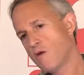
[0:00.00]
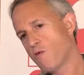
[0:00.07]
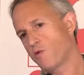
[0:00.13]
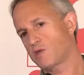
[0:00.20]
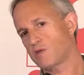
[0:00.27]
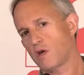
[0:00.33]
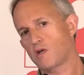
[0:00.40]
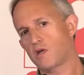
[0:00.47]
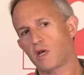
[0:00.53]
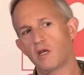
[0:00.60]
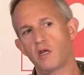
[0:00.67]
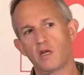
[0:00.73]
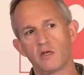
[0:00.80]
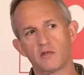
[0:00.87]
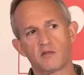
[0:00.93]
We start to
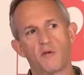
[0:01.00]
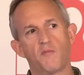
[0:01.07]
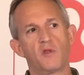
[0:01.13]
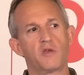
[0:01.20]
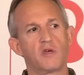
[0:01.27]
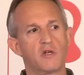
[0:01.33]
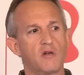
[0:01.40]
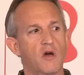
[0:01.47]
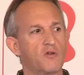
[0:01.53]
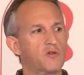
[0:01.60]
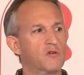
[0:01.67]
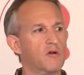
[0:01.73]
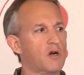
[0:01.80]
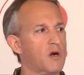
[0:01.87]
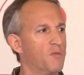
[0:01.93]
get into some of the
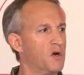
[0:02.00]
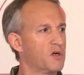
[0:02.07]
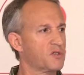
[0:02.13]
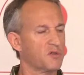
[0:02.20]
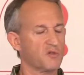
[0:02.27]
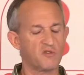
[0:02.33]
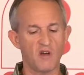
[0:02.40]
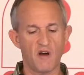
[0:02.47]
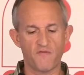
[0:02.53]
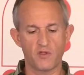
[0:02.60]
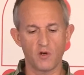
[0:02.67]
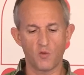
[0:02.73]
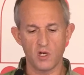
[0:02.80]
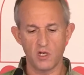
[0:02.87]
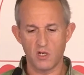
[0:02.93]
industrial commercial stuff
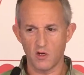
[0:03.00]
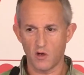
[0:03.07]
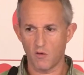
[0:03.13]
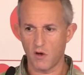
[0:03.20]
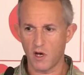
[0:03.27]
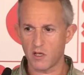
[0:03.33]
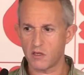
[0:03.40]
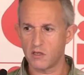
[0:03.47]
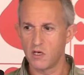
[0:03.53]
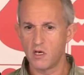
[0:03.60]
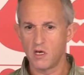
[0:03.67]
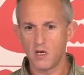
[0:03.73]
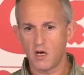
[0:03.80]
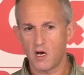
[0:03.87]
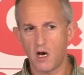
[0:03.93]
that we deal with.
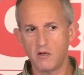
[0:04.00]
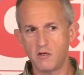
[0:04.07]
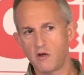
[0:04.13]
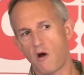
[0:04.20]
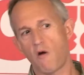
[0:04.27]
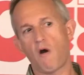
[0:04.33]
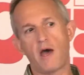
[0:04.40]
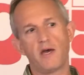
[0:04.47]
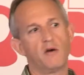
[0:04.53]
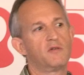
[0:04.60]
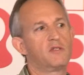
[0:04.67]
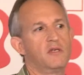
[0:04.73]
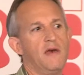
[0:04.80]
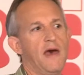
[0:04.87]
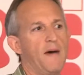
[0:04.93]
No
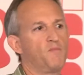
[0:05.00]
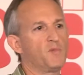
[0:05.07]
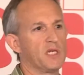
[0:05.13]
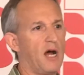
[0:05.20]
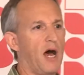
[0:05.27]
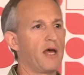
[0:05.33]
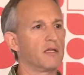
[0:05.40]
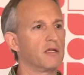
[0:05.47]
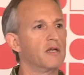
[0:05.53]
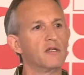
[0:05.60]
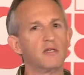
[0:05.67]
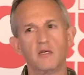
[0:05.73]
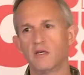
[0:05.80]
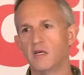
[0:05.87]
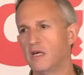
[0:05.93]
IOT app's an
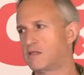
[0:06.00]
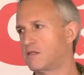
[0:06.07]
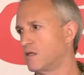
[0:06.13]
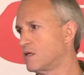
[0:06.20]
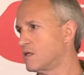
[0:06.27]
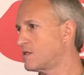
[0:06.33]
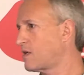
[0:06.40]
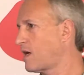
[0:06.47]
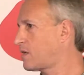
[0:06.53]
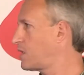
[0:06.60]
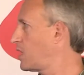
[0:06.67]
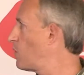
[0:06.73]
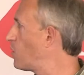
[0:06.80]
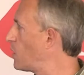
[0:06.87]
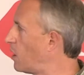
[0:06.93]
island. It's
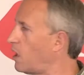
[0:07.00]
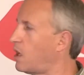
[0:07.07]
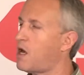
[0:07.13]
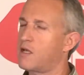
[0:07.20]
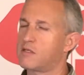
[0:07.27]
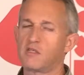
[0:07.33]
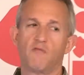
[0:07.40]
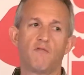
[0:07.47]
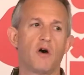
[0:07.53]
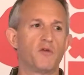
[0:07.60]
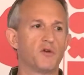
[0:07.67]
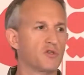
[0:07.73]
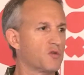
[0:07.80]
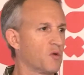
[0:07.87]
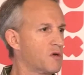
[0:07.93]
intersecting with lots of
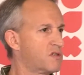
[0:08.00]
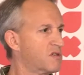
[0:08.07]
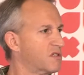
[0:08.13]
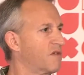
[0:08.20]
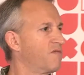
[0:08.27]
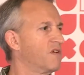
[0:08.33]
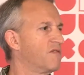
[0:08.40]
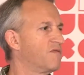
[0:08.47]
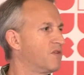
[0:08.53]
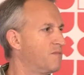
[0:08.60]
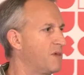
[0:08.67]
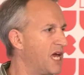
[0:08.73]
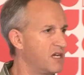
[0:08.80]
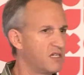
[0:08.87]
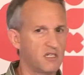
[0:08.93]
other sources of
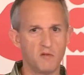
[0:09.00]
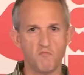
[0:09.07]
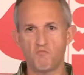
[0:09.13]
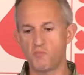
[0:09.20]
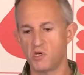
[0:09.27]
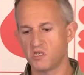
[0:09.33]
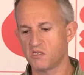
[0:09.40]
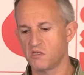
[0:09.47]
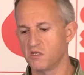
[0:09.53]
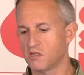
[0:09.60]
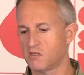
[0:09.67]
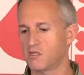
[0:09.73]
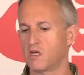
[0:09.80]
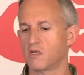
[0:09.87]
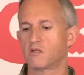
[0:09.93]
information,
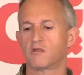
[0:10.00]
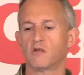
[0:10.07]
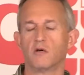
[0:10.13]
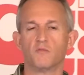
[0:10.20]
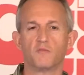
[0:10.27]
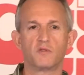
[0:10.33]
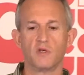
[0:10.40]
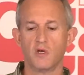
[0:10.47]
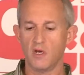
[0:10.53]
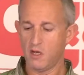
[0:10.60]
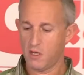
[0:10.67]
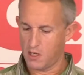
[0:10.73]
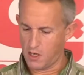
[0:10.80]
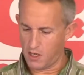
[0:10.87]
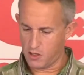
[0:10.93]
business systems,
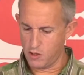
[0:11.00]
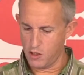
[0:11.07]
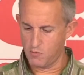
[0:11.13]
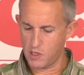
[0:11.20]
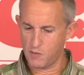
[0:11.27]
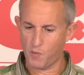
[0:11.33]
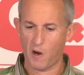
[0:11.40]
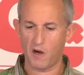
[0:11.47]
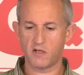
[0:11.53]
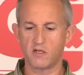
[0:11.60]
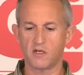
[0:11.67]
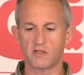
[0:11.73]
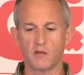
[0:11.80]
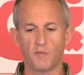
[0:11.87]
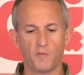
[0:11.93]
human
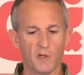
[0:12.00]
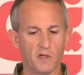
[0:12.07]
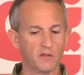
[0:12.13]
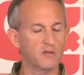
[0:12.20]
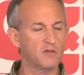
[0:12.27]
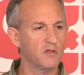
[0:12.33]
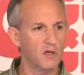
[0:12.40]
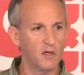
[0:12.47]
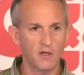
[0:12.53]
participants.